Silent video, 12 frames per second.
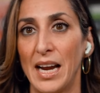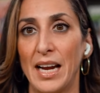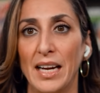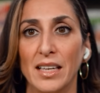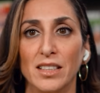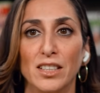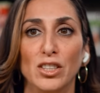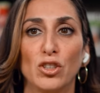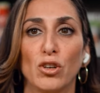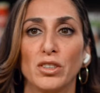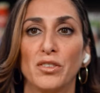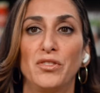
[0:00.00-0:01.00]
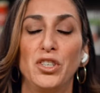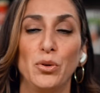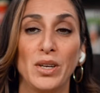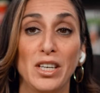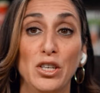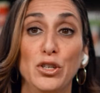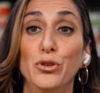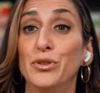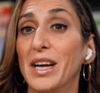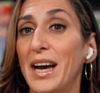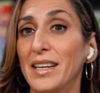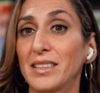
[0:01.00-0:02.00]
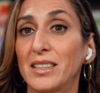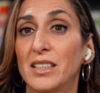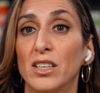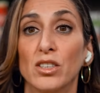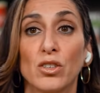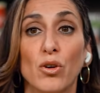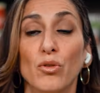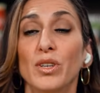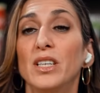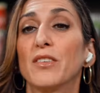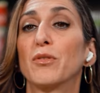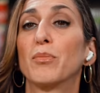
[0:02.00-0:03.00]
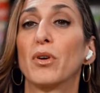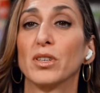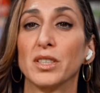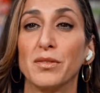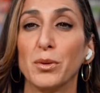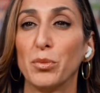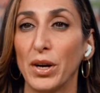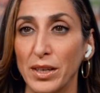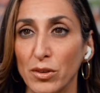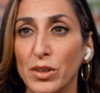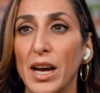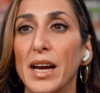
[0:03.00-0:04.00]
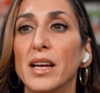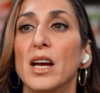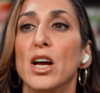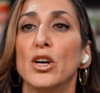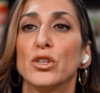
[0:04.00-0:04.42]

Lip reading: and in charge of doing new tasks. Totally different parts of your brain, okay?